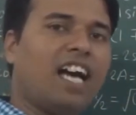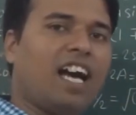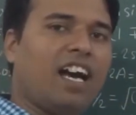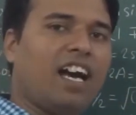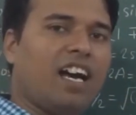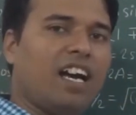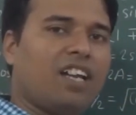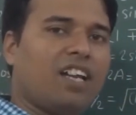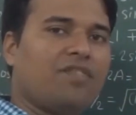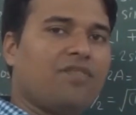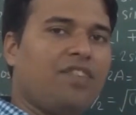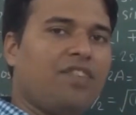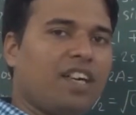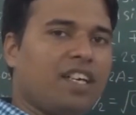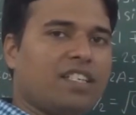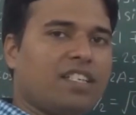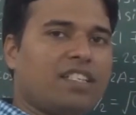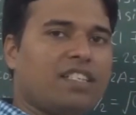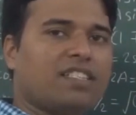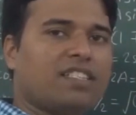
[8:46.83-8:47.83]
are:
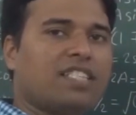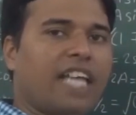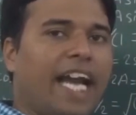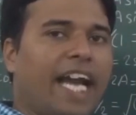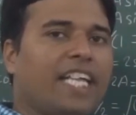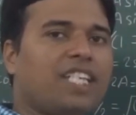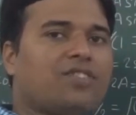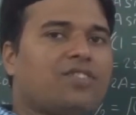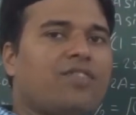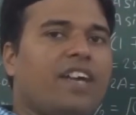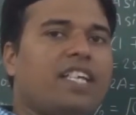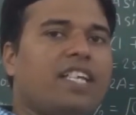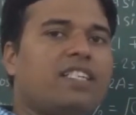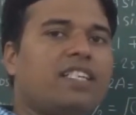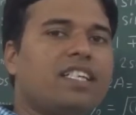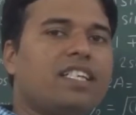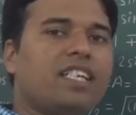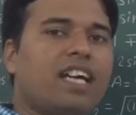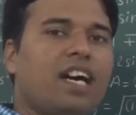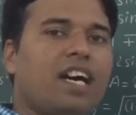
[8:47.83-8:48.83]
first, sine square
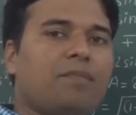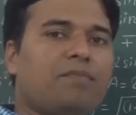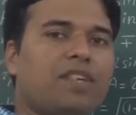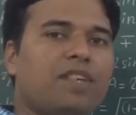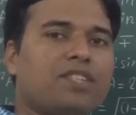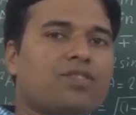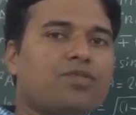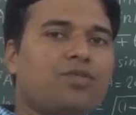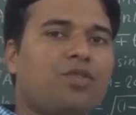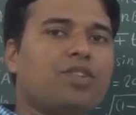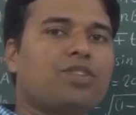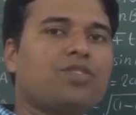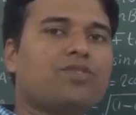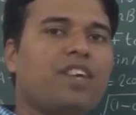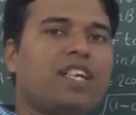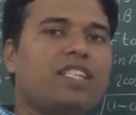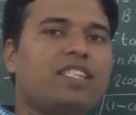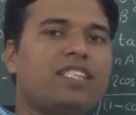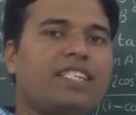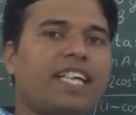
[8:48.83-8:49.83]
theta plus cos square
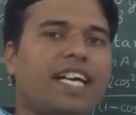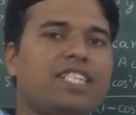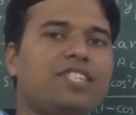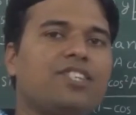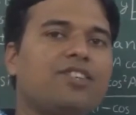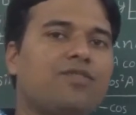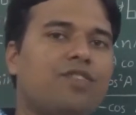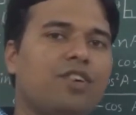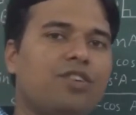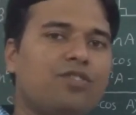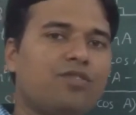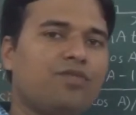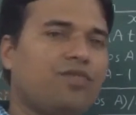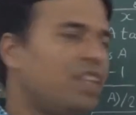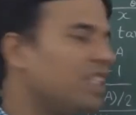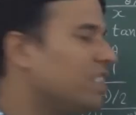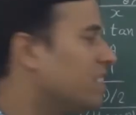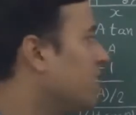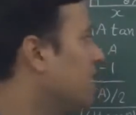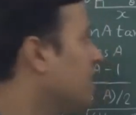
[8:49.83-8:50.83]
theta is equal to
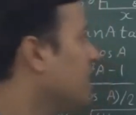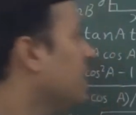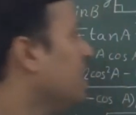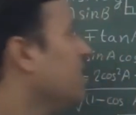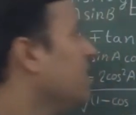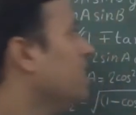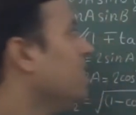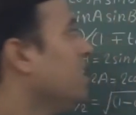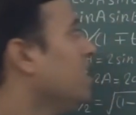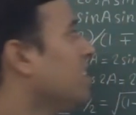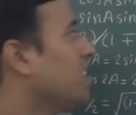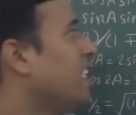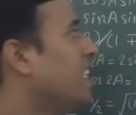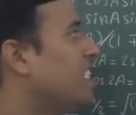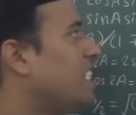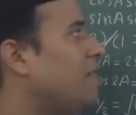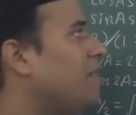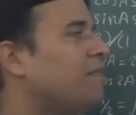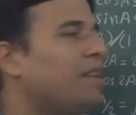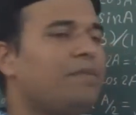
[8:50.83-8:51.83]
1.
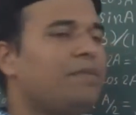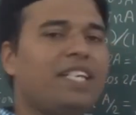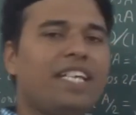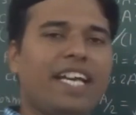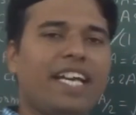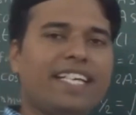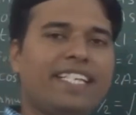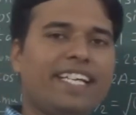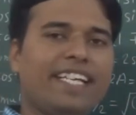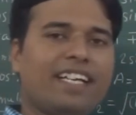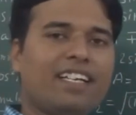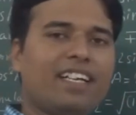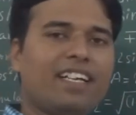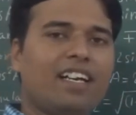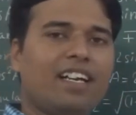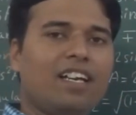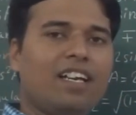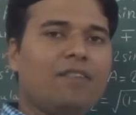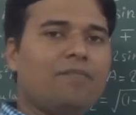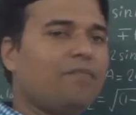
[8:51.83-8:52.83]
Theta may be any
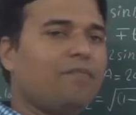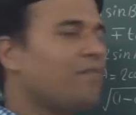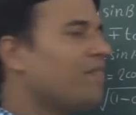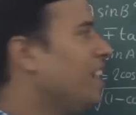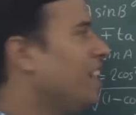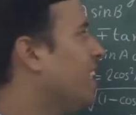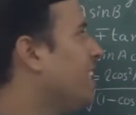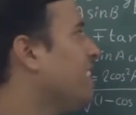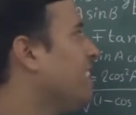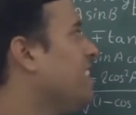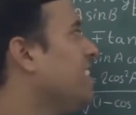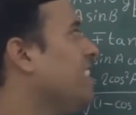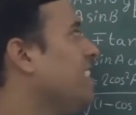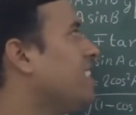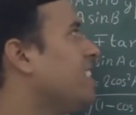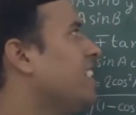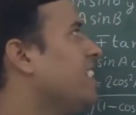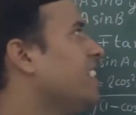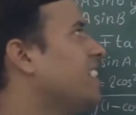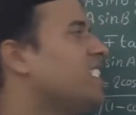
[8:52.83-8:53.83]
angle and here
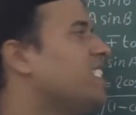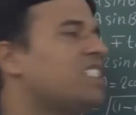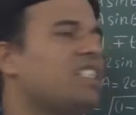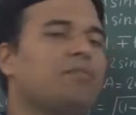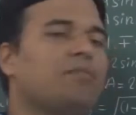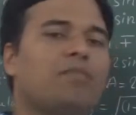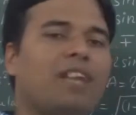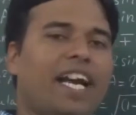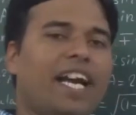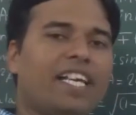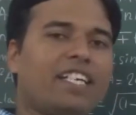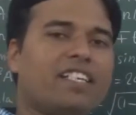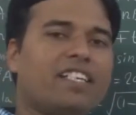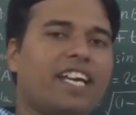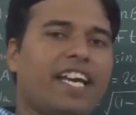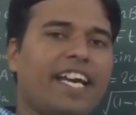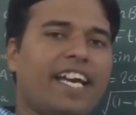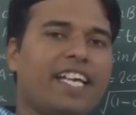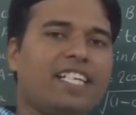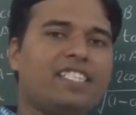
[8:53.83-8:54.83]
it is symbolized
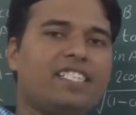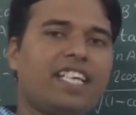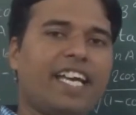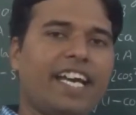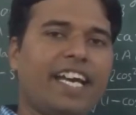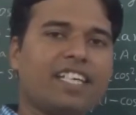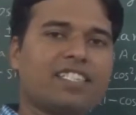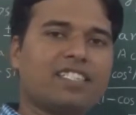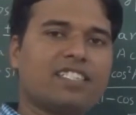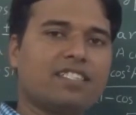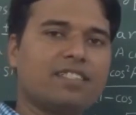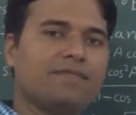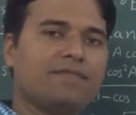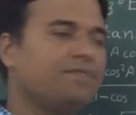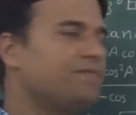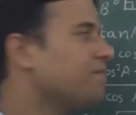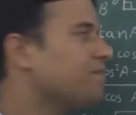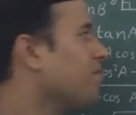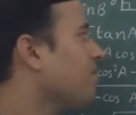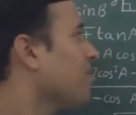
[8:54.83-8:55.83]
as x.
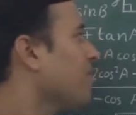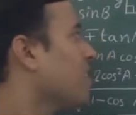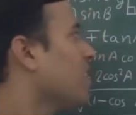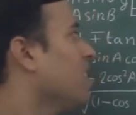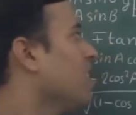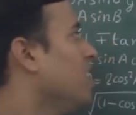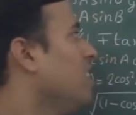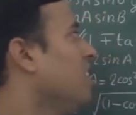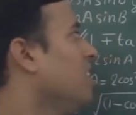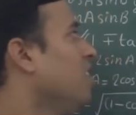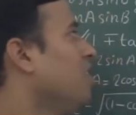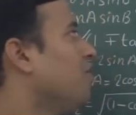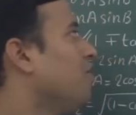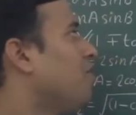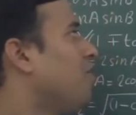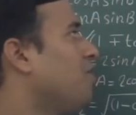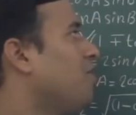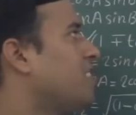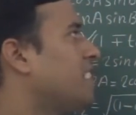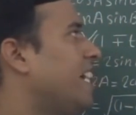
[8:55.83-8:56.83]

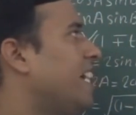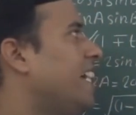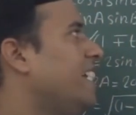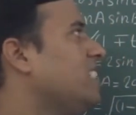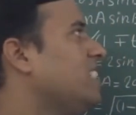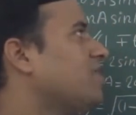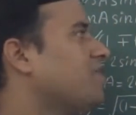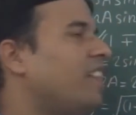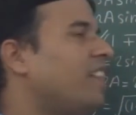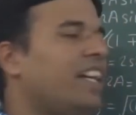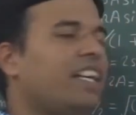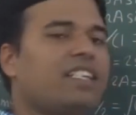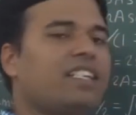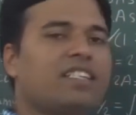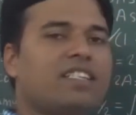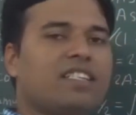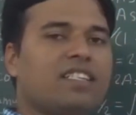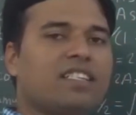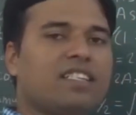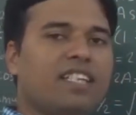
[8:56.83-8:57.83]
For tan
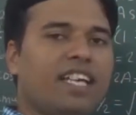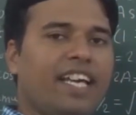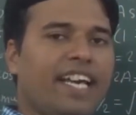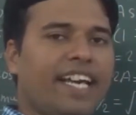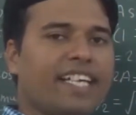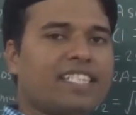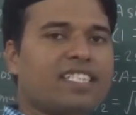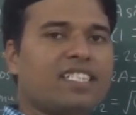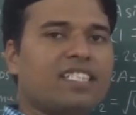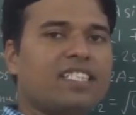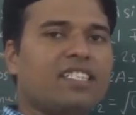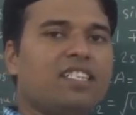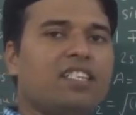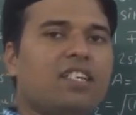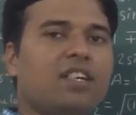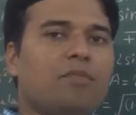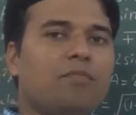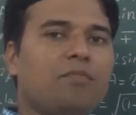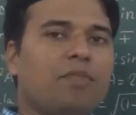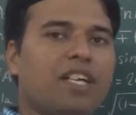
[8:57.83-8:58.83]
square x
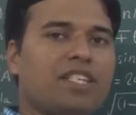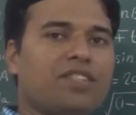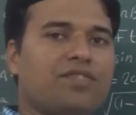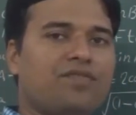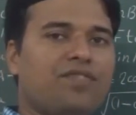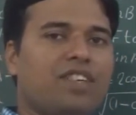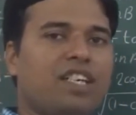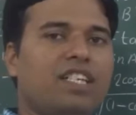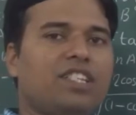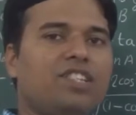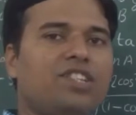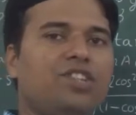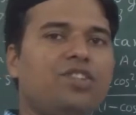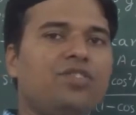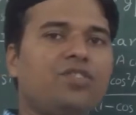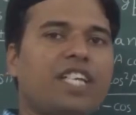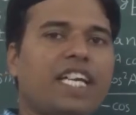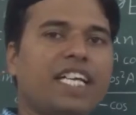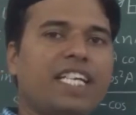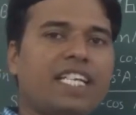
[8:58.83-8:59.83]
plus 1 you
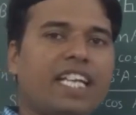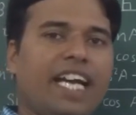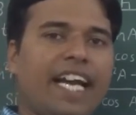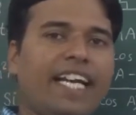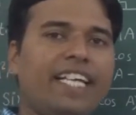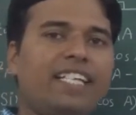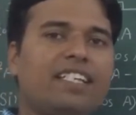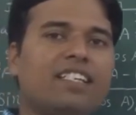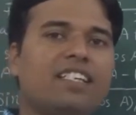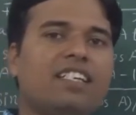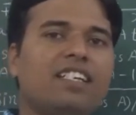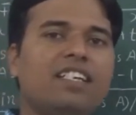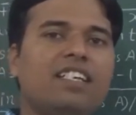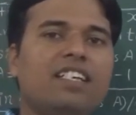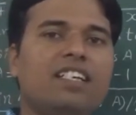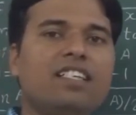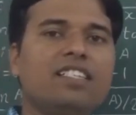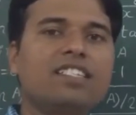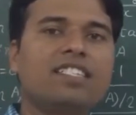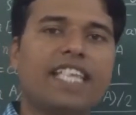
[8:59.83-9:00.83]
can write
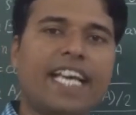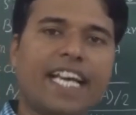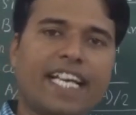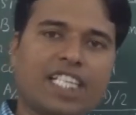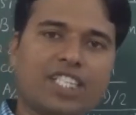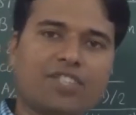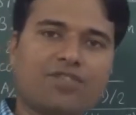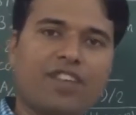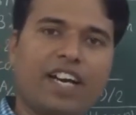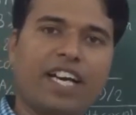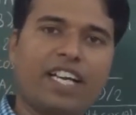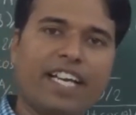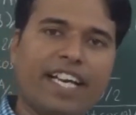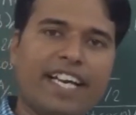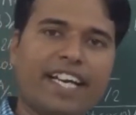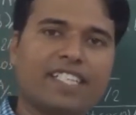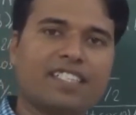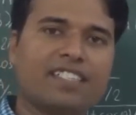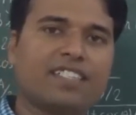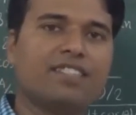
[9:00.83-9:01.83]
sec square
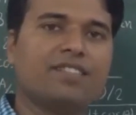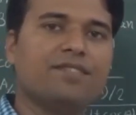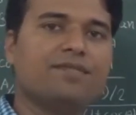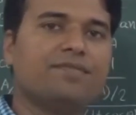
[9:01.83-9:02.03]
x.